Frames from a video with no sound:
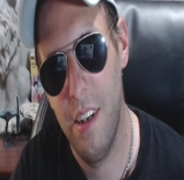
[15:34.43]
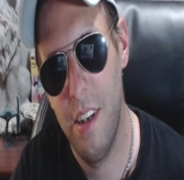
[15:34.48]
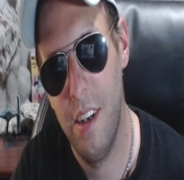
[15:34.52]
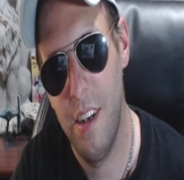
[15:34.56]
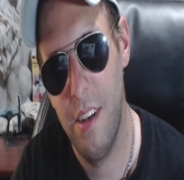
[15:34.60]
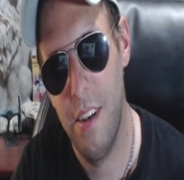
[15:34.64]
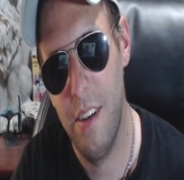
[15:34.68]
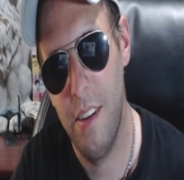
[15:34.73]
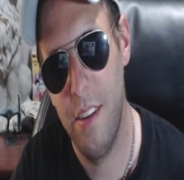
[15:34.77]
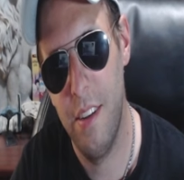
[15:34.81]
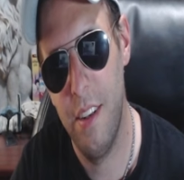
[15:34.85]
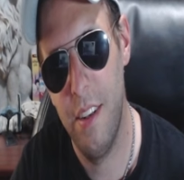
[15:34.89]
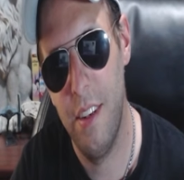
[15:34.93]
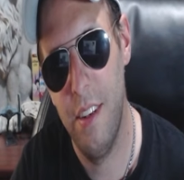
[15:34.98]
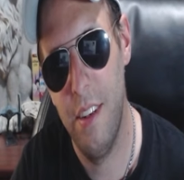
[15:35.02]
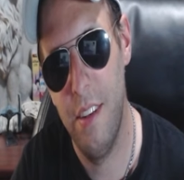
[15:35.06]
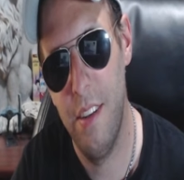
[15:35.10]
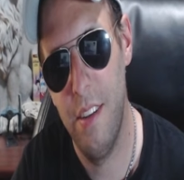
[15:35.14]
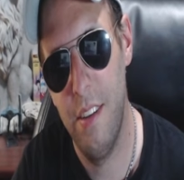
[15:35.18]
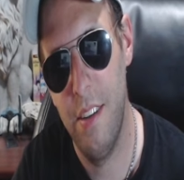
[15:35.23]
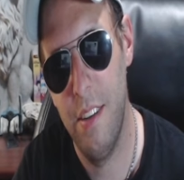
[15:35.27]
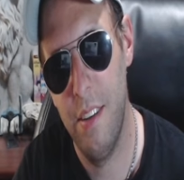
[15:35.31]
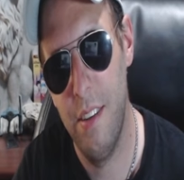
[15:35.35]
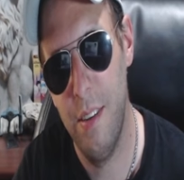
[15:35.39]
Hold on.
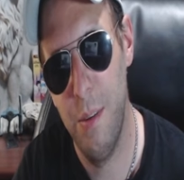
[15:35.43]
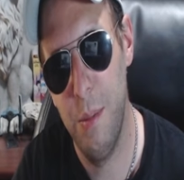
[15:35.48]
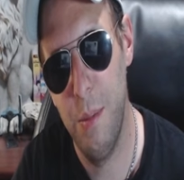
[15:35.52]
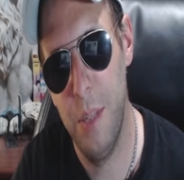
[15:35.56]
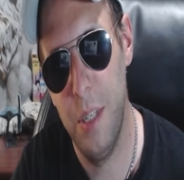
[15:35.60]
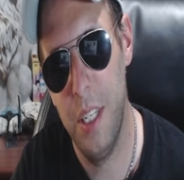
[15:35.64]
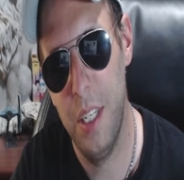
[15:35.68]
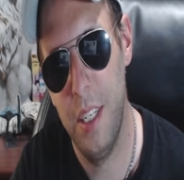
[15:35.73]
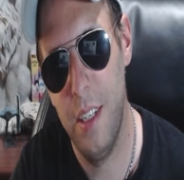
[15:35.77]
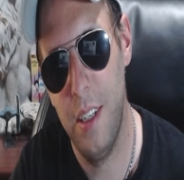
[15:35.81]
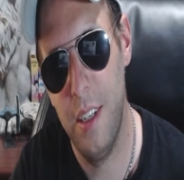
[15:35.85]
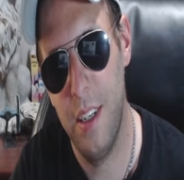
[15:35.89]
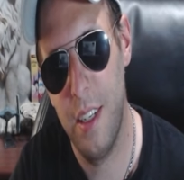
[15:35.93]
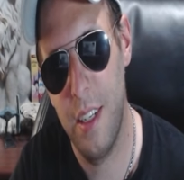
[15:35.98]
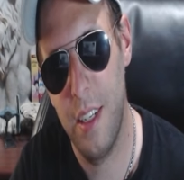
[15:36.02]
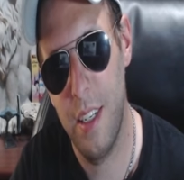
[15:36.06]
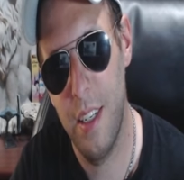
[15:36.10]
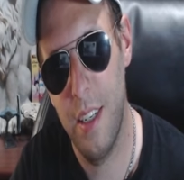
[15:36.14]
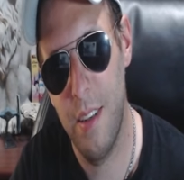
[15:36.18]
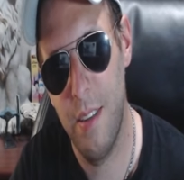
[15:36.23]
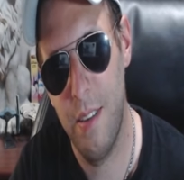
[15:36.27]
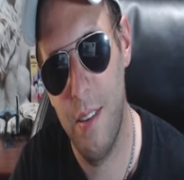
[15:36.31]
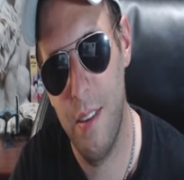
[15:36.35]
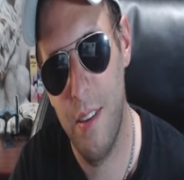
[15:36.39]
Don't you mean a
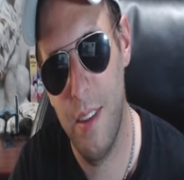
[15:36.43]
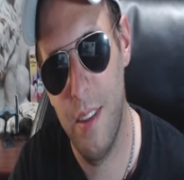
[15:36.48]
knockout?